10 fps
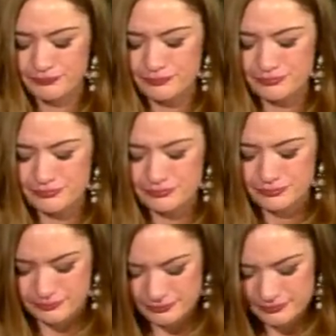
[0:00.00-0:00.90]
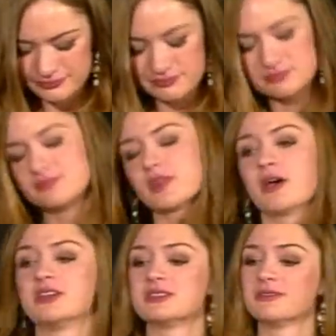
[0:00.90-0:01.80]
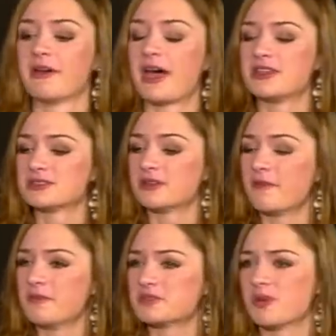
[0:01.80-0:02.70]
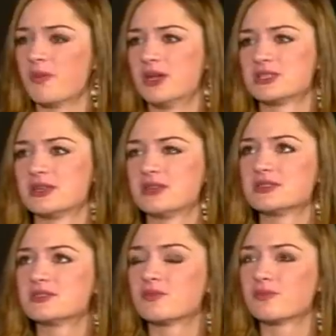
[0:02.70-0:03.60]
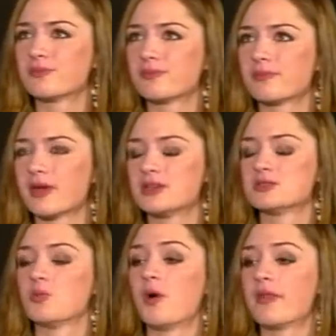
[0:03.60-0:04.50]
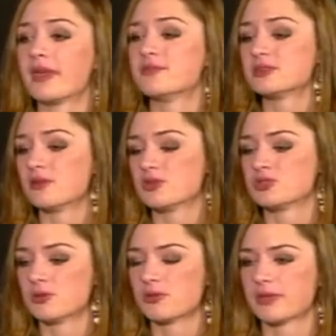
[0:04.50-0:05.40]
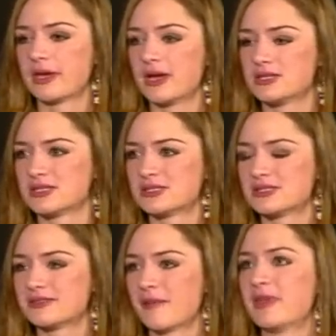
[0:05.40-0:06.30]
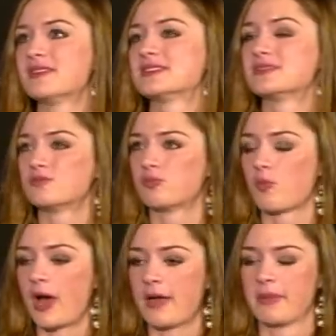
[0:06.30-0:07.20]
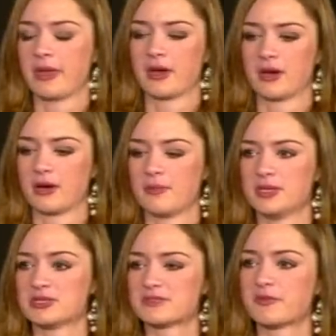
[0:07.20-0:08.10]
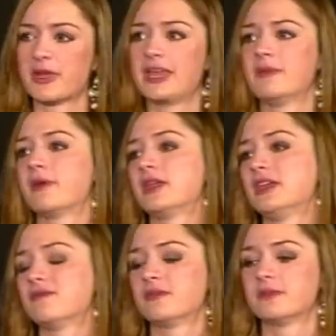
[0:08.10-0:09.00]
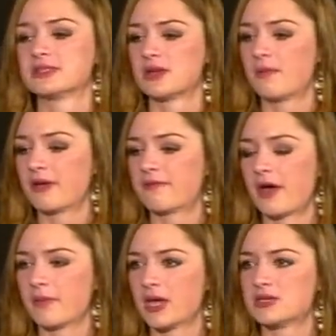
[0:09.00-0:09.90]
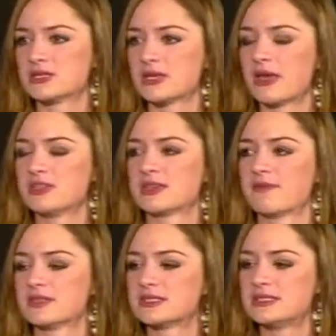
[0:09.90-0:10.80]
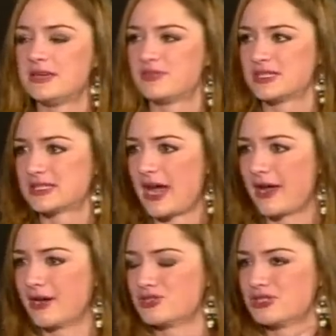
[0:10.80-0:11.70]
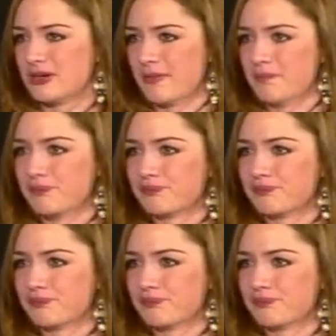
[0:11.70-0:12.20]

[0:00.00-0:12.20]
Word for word: No, that's okay. It I just love, I just love them so much, and I just I just want them to know the truth. Like I just I mean, this is why I'm here. I mean, just for anybody, even if it's not my family. I just I just have this deep desire to